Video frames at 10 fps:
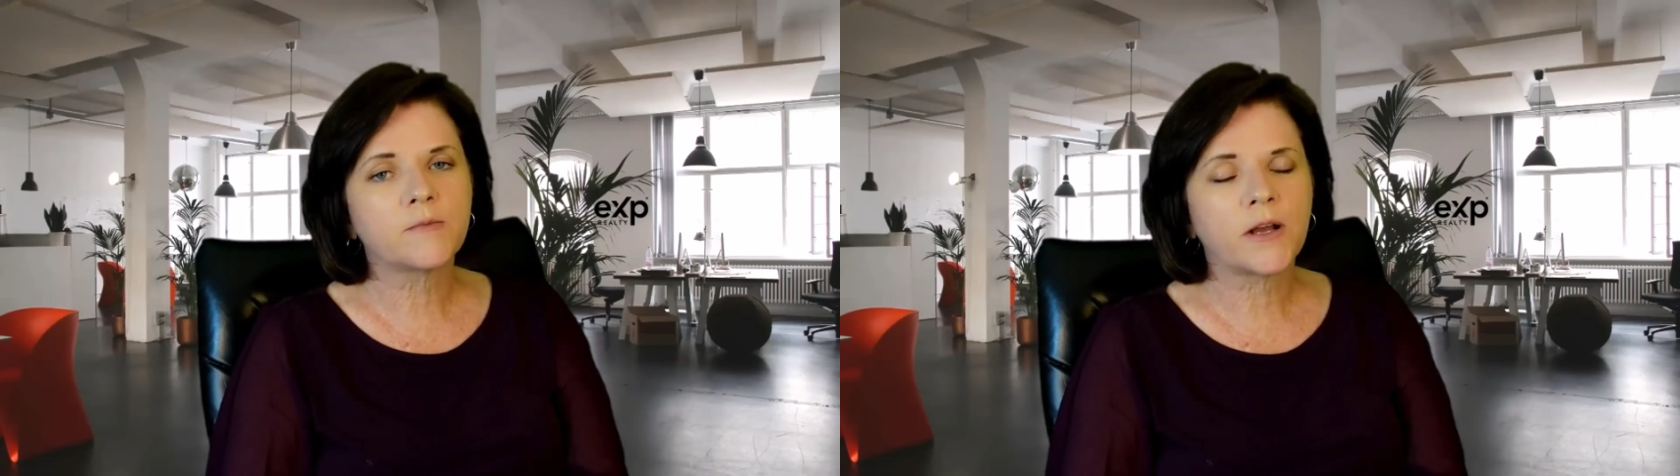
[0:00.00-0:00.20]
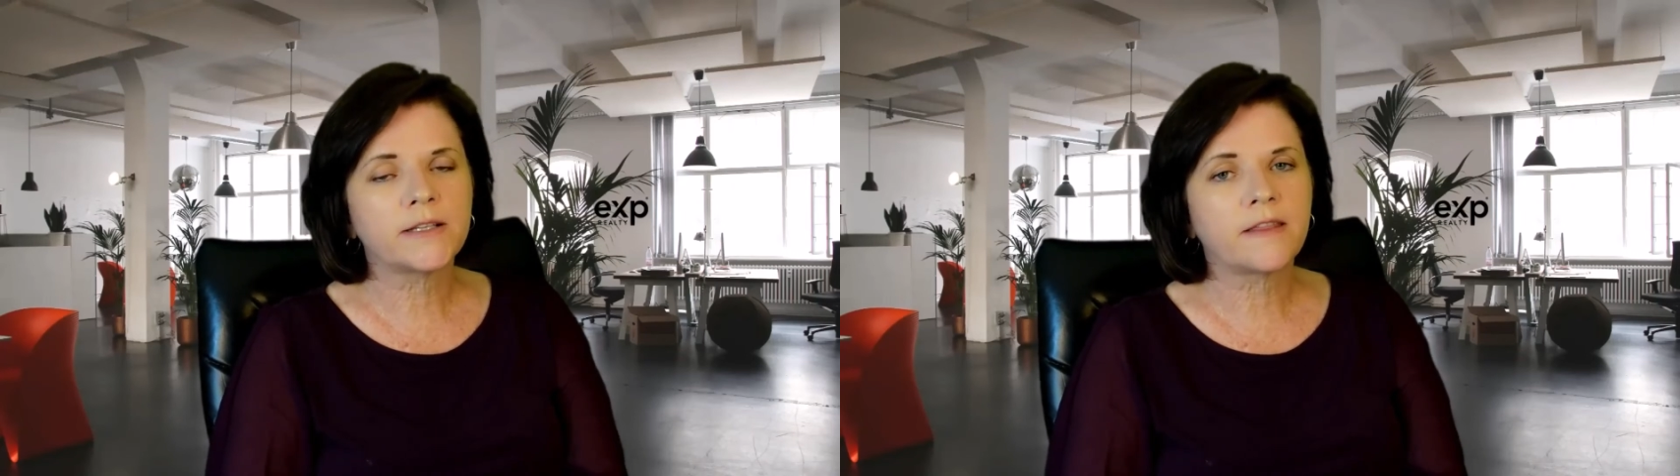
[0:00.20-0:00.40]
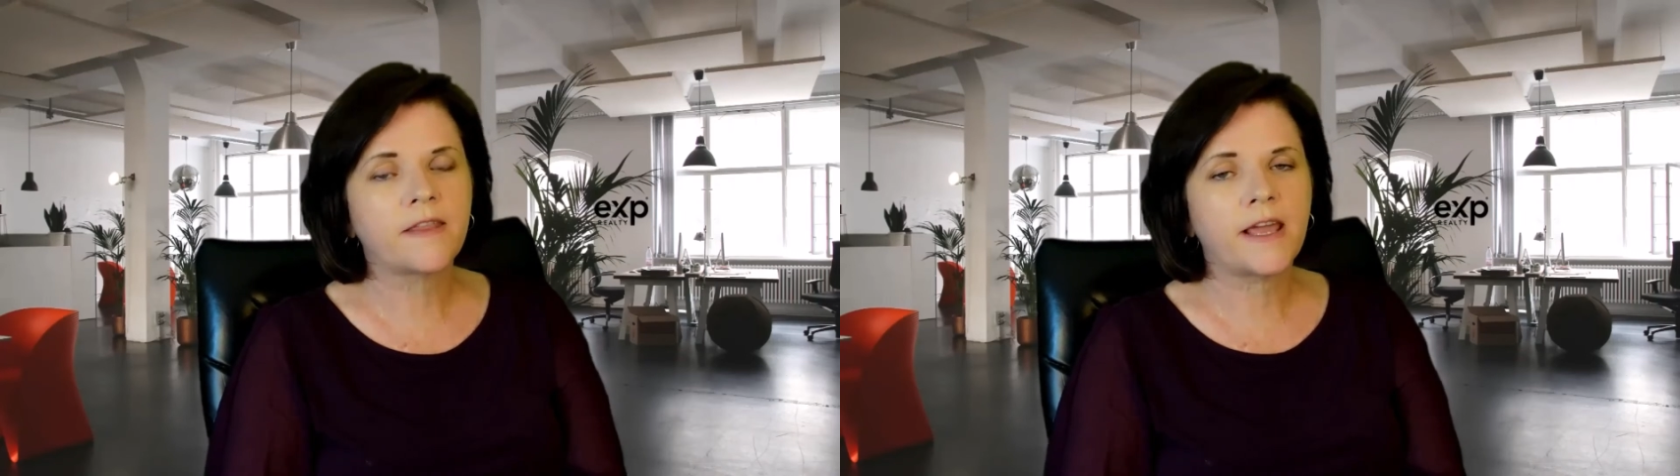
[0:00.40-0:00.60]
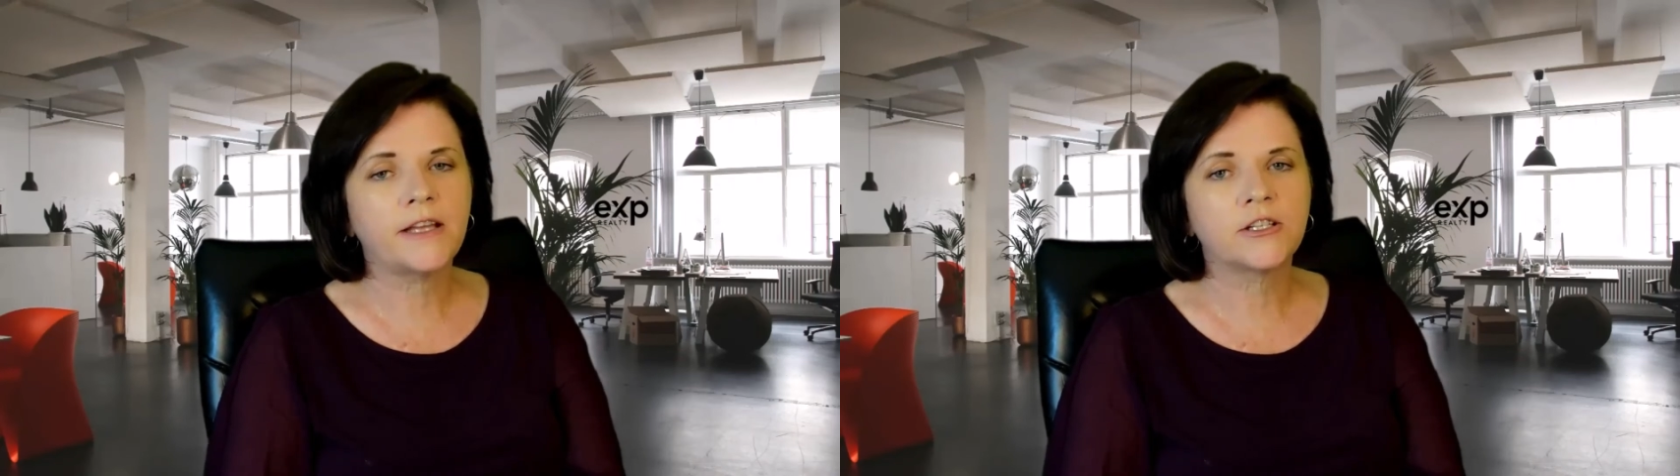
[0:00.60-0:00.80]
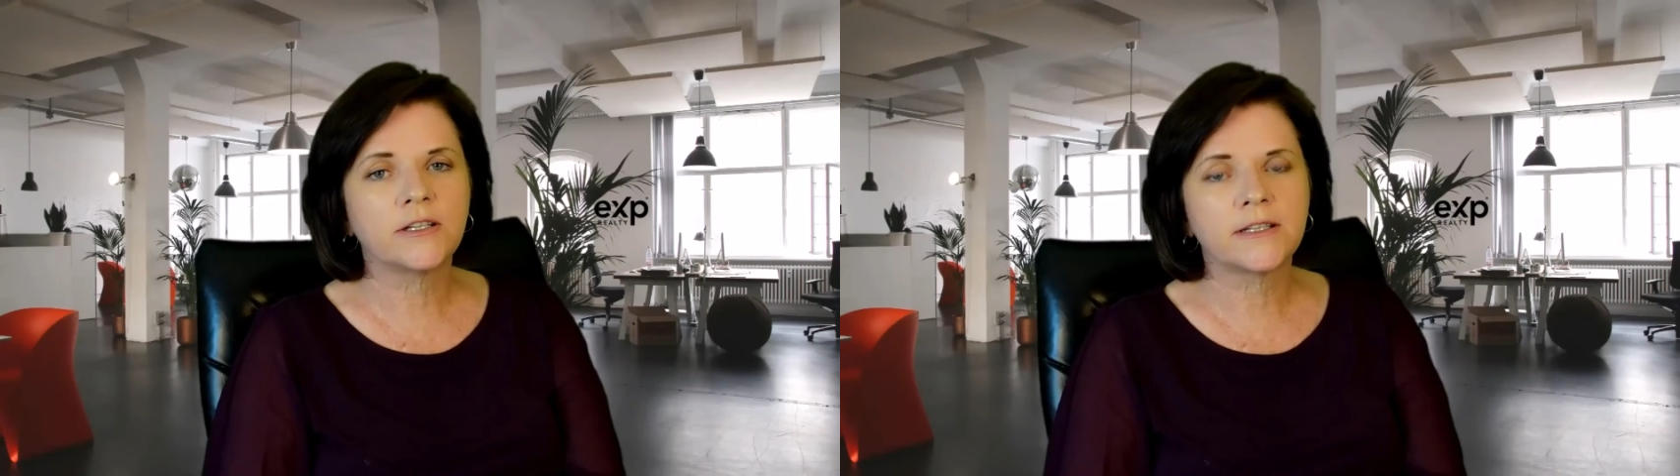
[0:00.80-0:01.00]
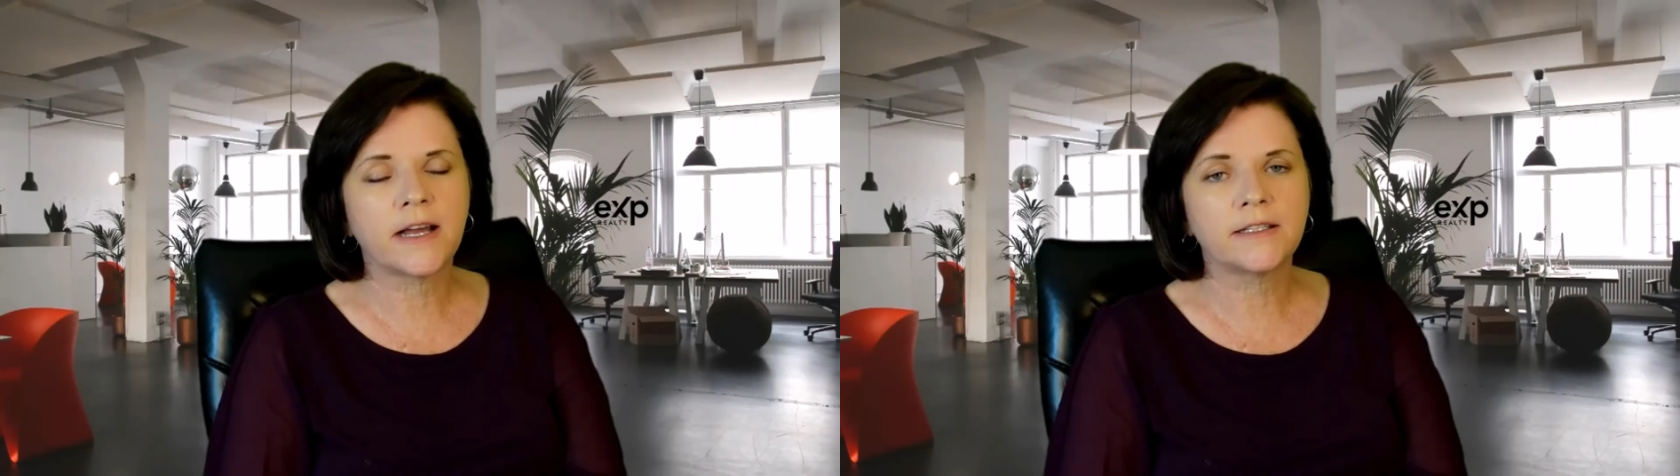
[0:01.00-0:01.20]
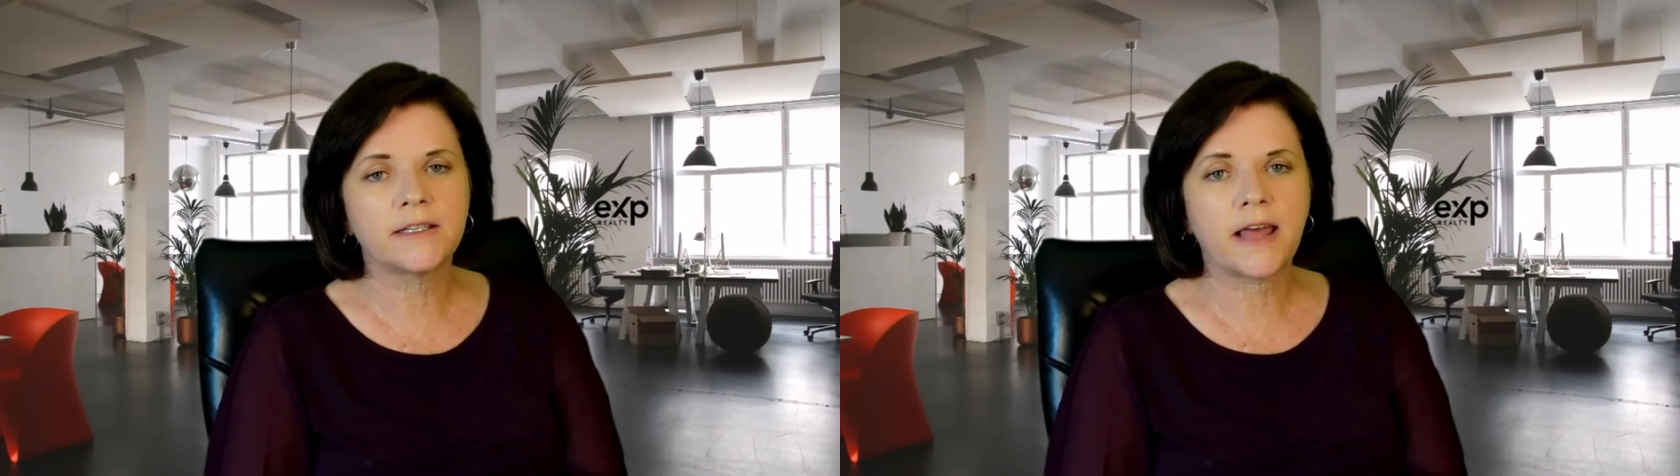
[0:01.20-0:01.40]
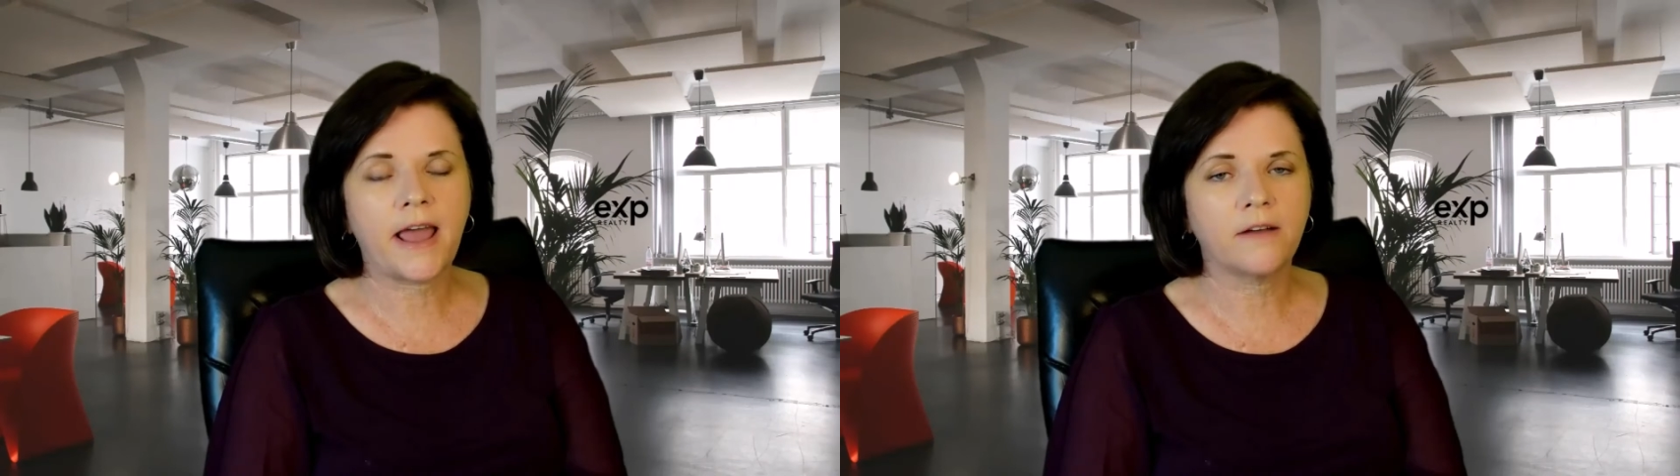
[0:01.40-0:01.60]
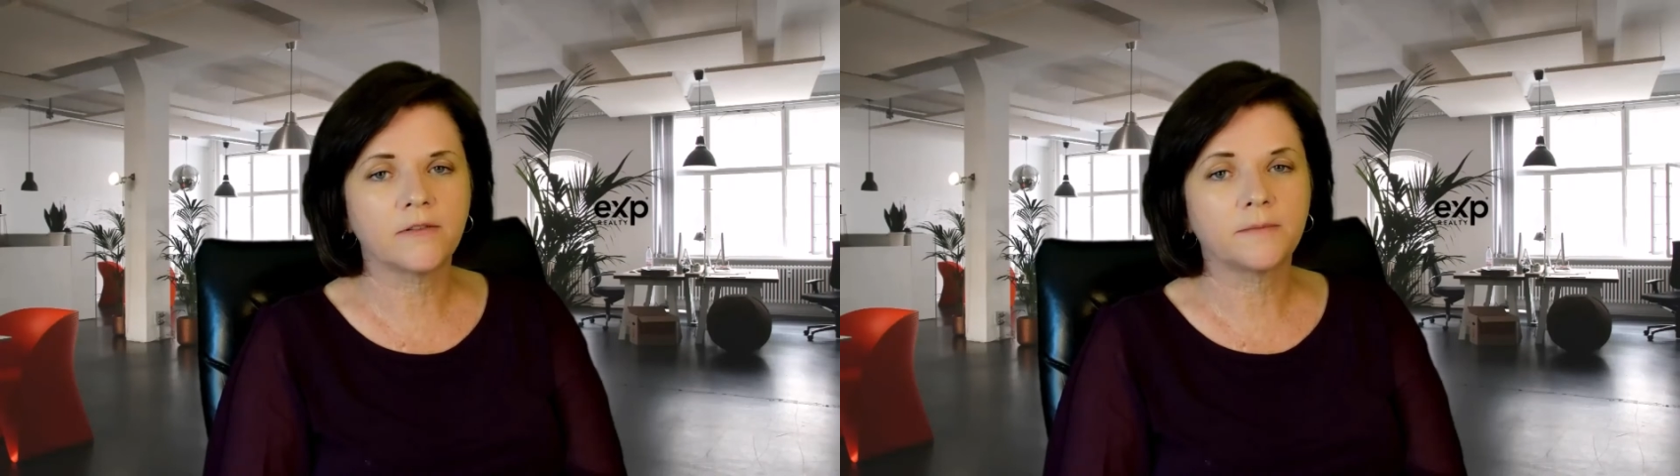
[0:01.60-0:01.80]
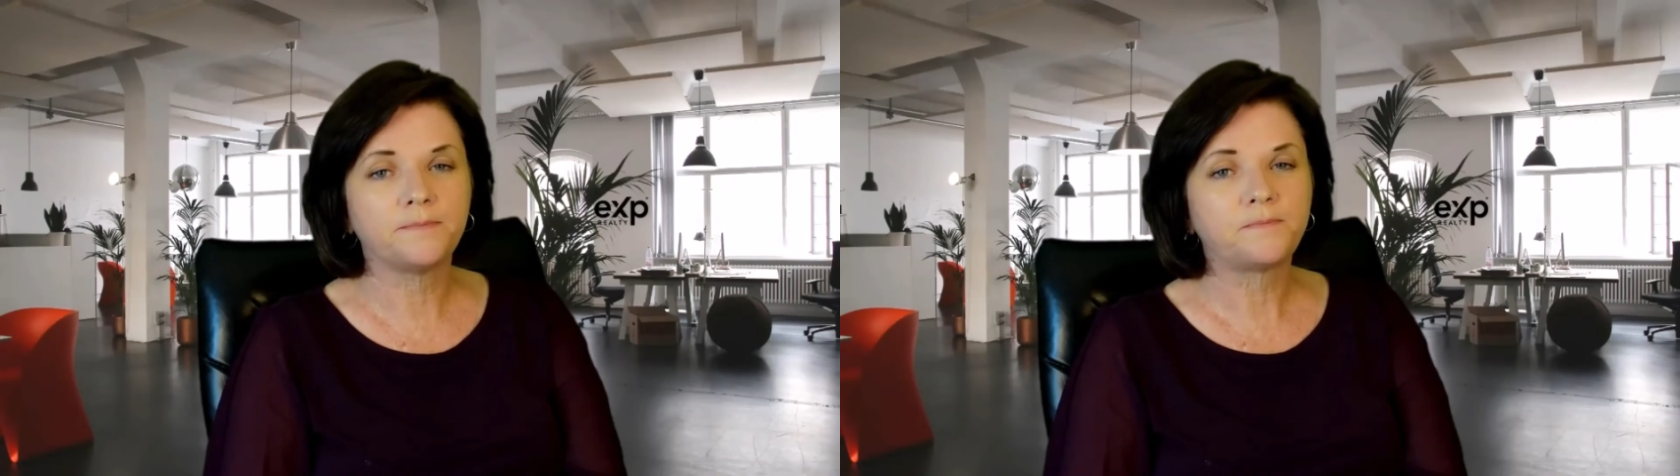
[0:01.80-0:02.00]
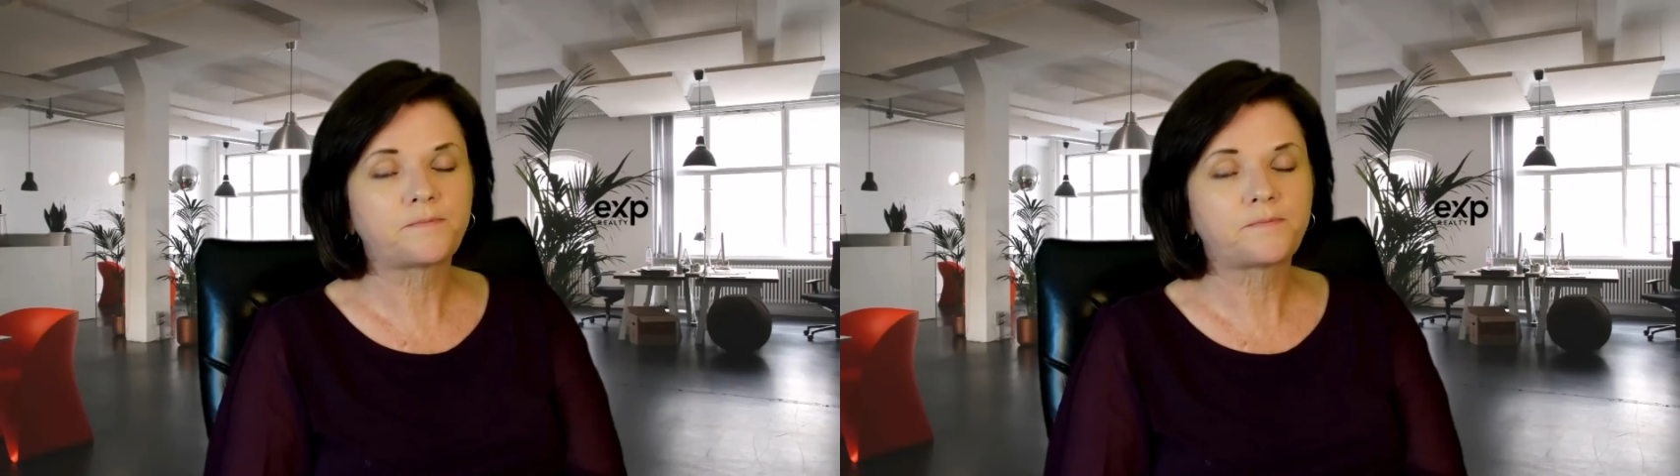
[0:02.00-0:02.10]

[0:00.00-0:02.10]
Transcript: price that the agent assigns to the house.